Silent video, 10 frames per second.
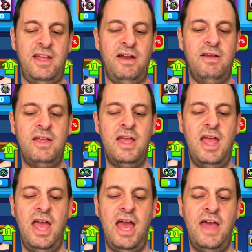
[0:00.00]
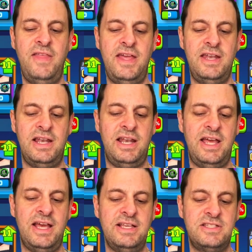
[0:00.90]
there. And then
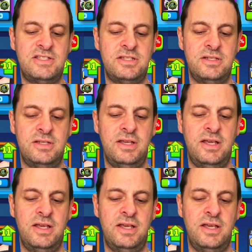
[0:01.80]
last,